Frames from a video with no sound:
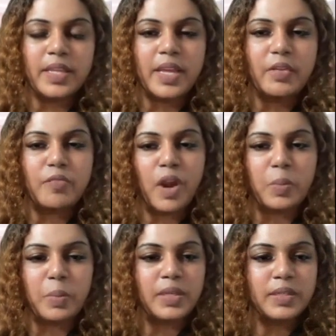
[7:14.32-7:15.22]
the
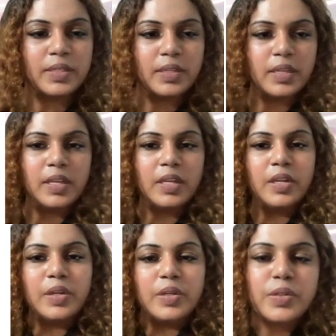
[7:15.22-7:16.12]
environment.
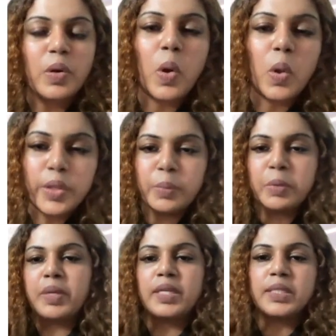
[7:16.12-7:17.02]
So all
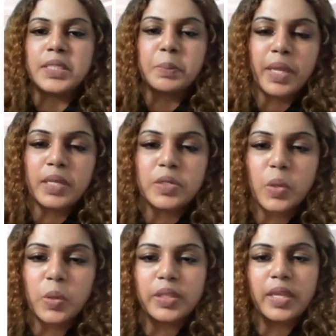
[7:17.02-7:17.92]
human beings depend
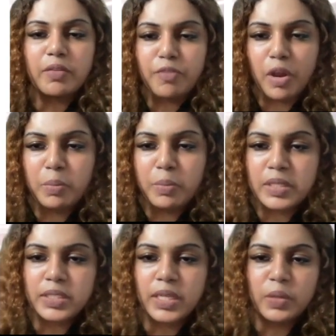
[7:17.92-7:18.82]
on the
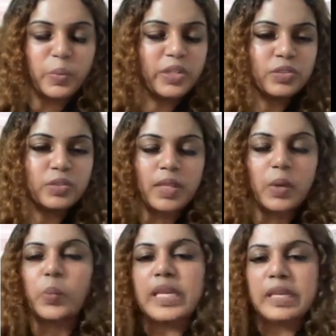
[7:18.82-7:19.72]
environment in which
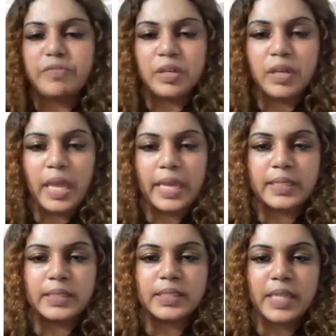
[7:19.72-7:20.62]
that we live in.
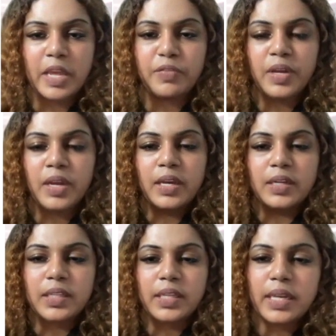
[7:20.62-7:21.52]
A safe,
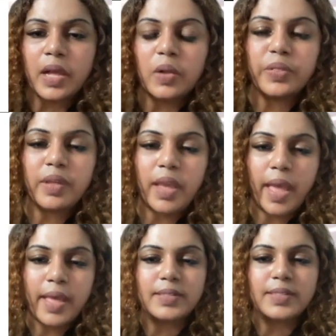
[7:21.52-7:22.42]
clean, healthy,
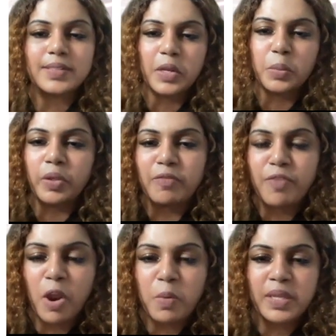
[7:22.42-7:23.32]
and sustainable
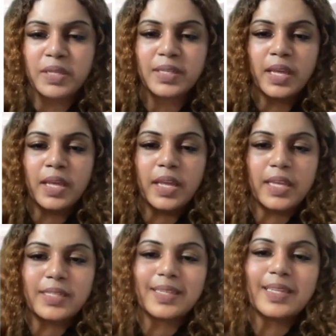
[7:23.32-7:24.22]
environment
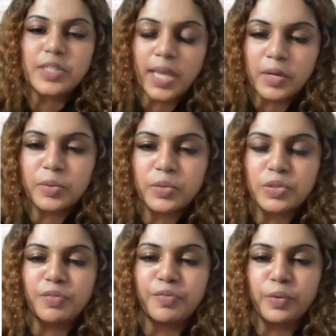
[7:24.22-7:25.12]
is integral
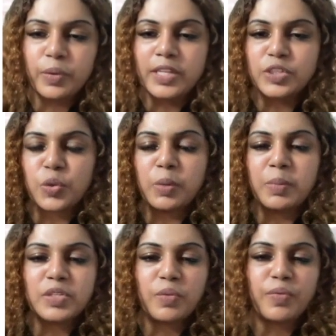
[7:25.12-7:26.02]
to the full
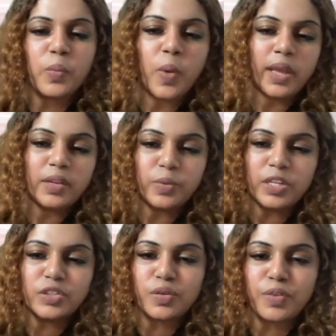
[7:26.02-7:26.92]
enjoyment of a wide
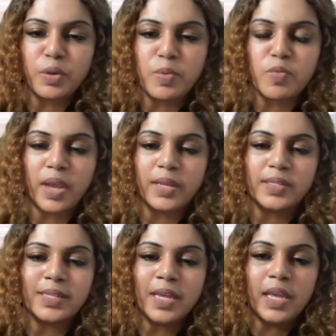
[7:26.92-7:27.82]
range of human
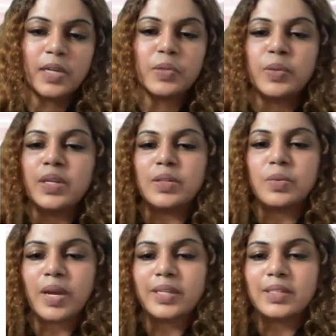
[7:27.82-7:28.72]
rights, including
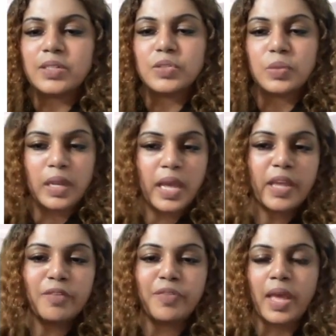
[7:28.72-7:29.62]
the right to
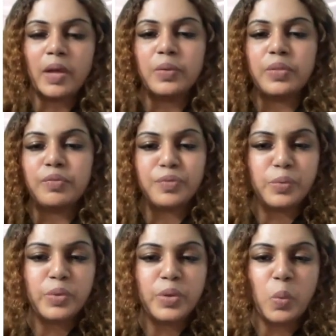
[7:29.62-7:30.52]
life, health,
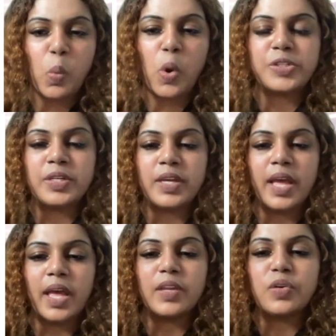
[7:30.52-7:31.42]
food, water,
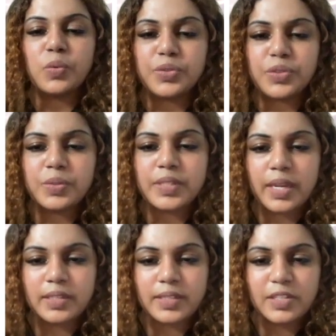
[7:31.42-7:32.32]
and also
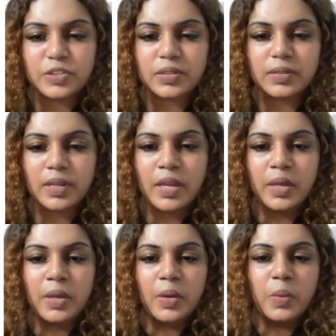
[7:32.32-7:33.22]
sanitation.
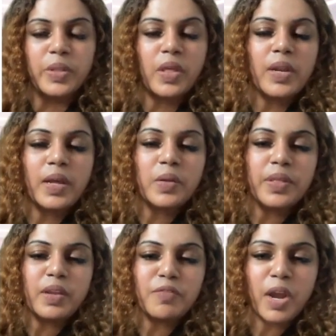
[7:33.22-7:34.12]
Without a
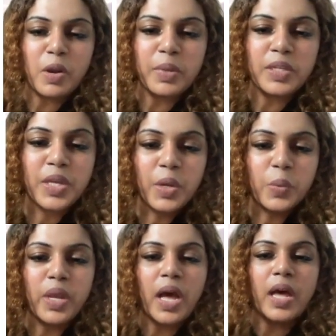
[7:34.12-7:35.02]
healthy environment,
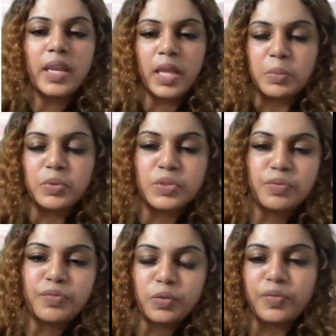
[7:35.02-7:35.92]
we are unable
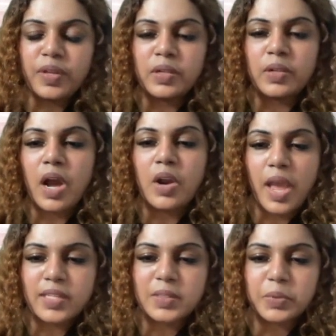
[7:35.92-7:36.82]
to fulfill our
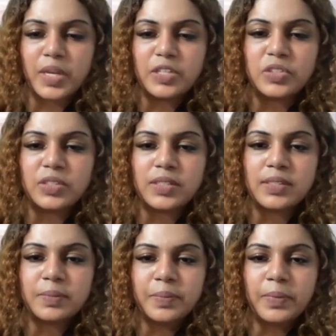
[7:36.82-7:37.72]
aspirations.